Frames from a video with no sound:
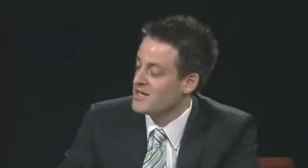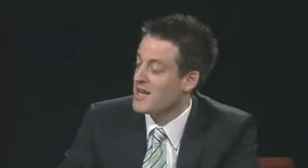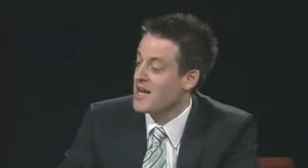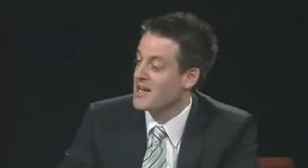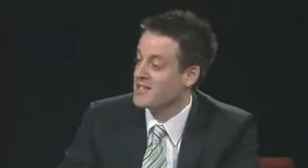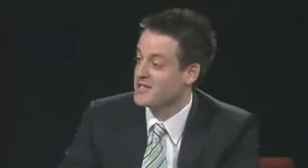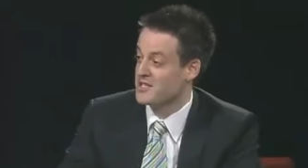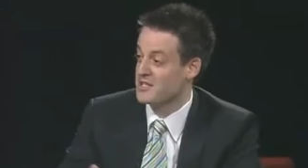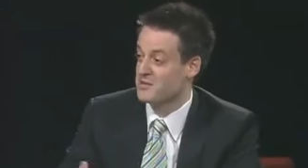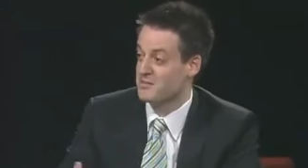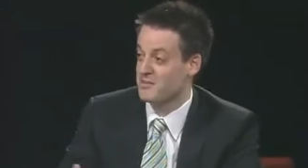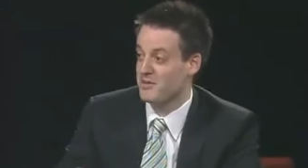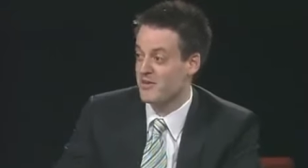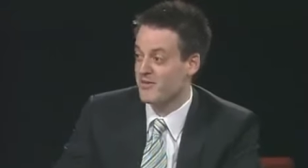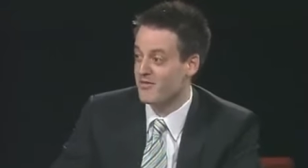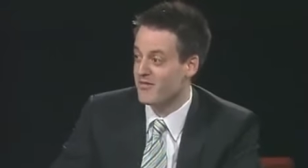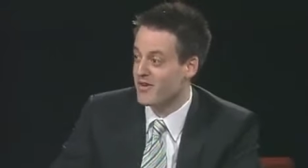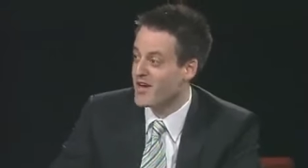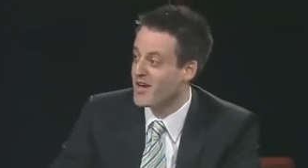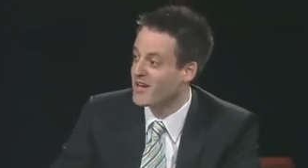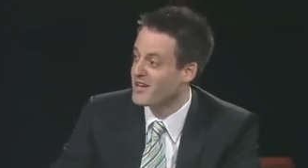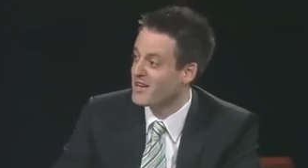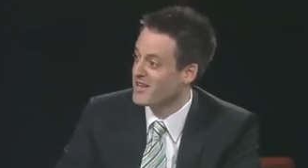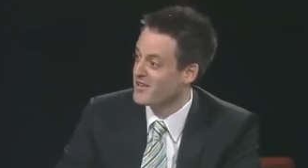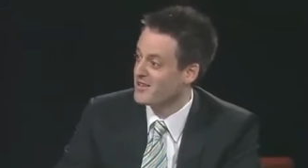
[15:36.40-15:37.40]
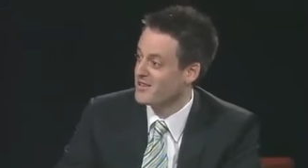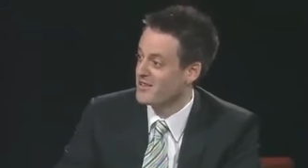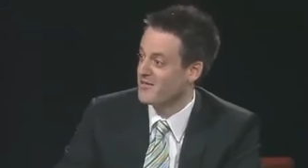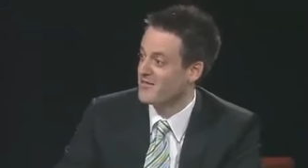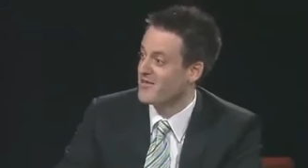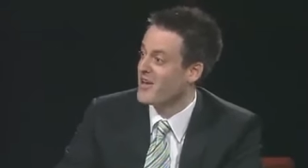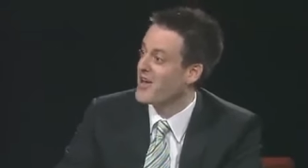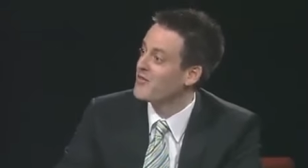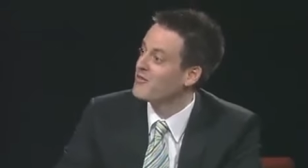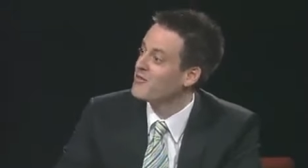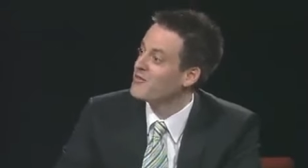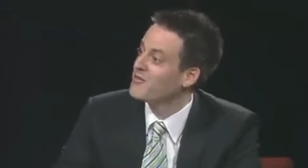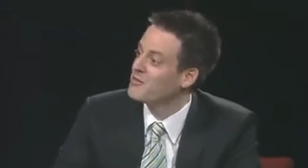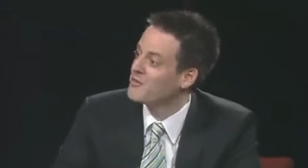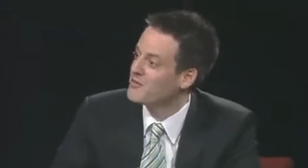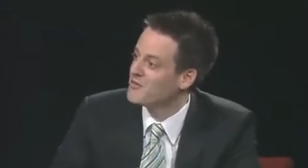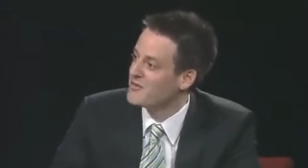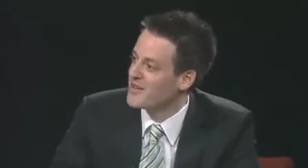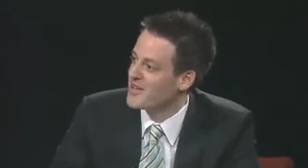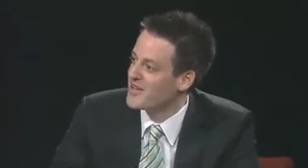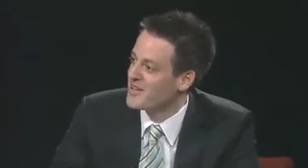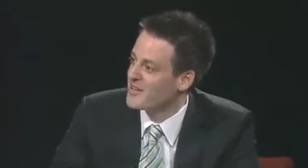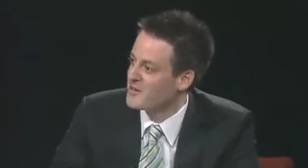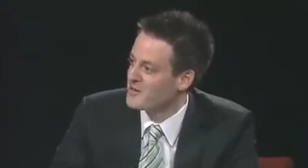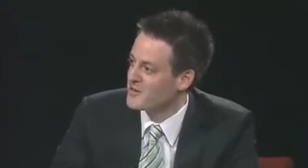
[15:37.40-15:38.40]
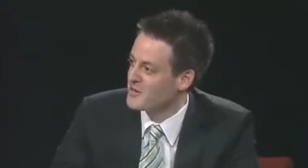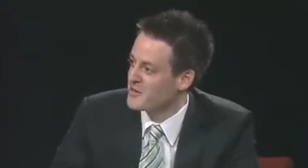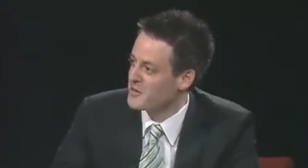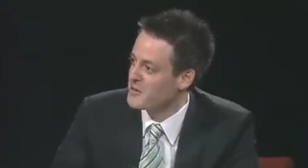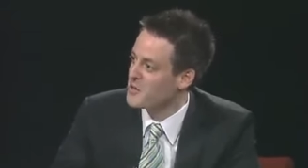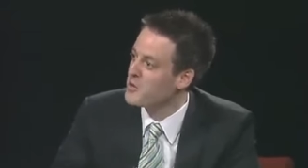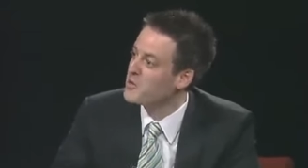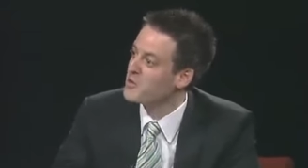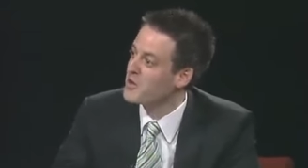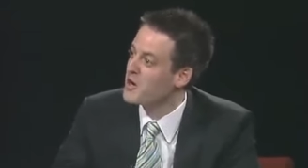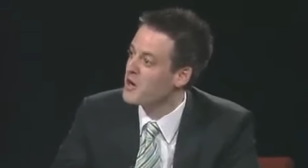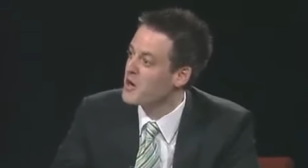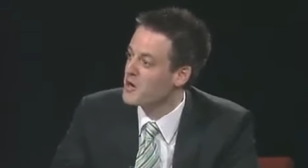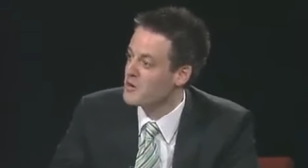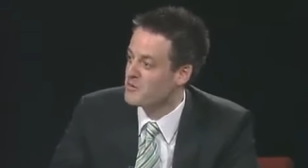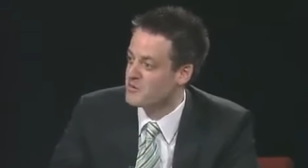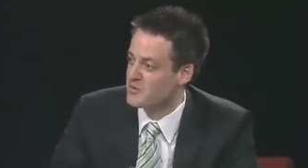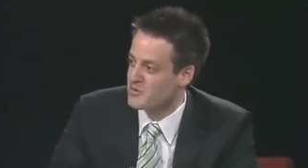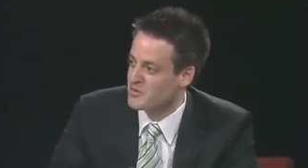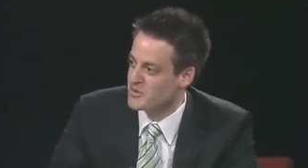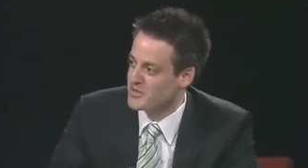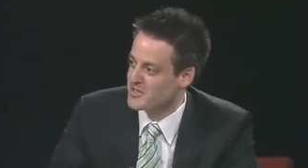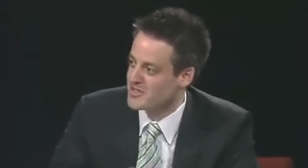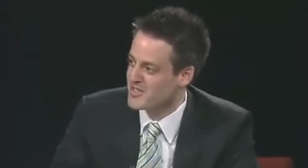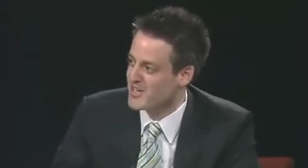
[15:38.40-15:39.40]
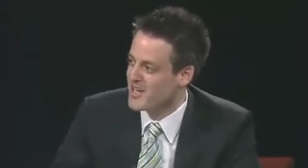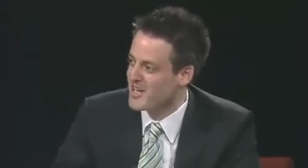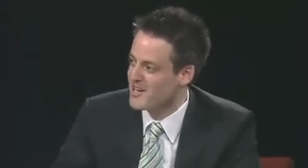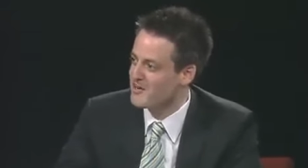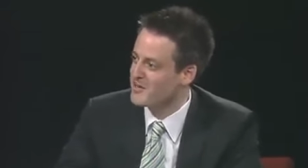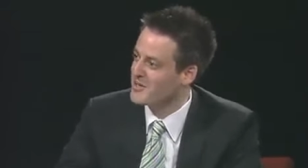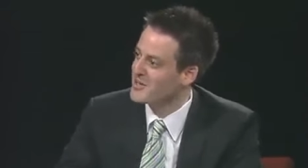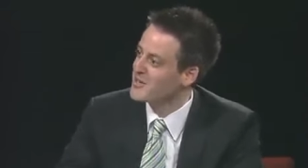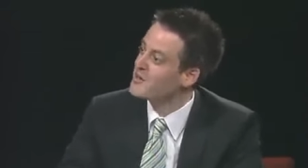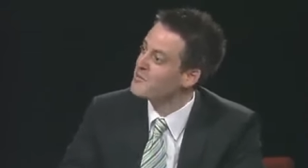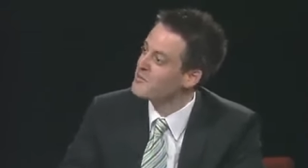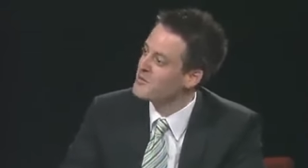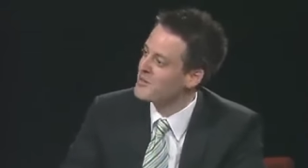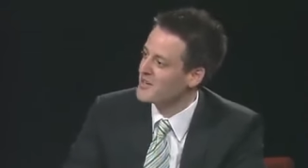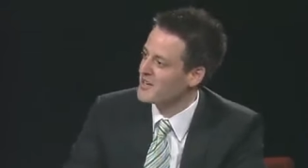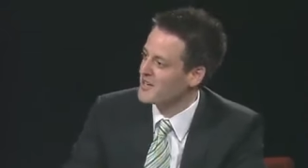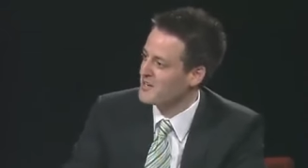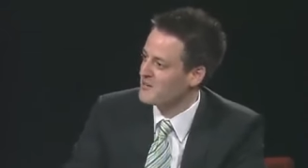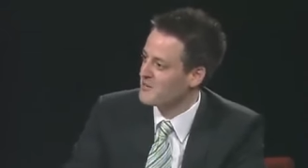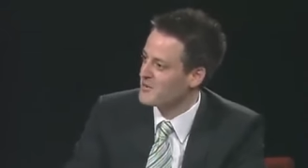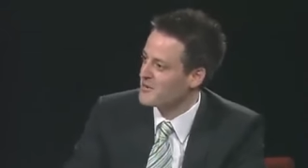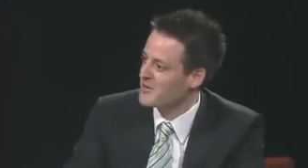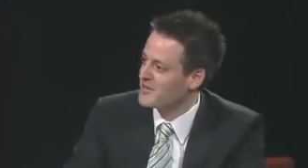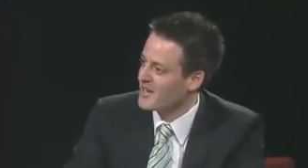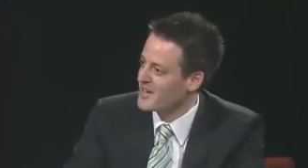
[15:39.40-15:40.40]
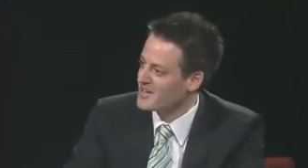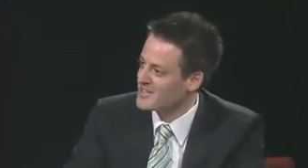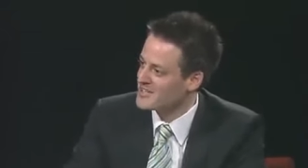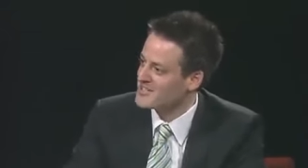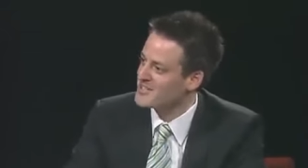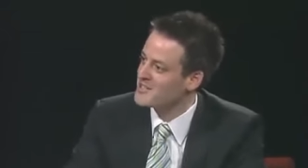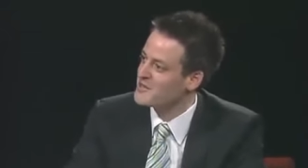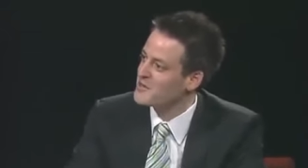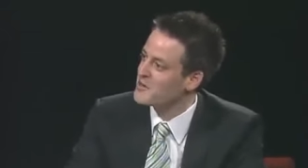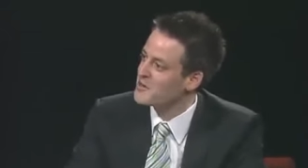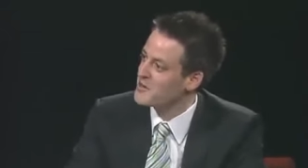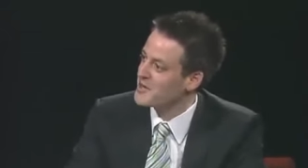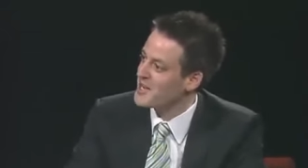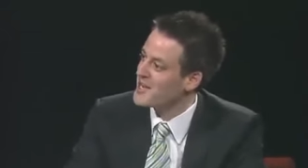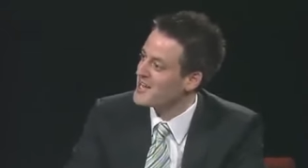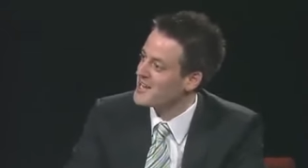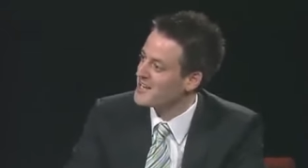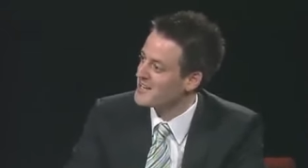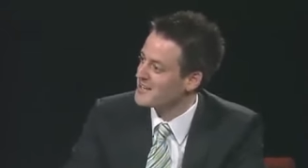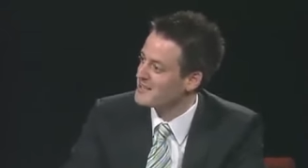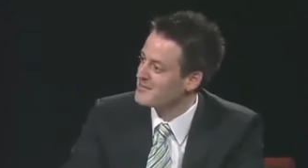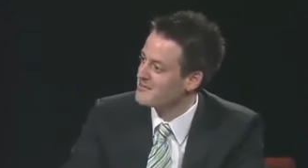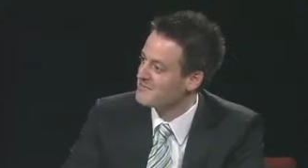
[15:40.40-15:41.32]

and not just be a fad like the fat food fad or the low carbs, which I don't hear about anymore. I just right. hear organic.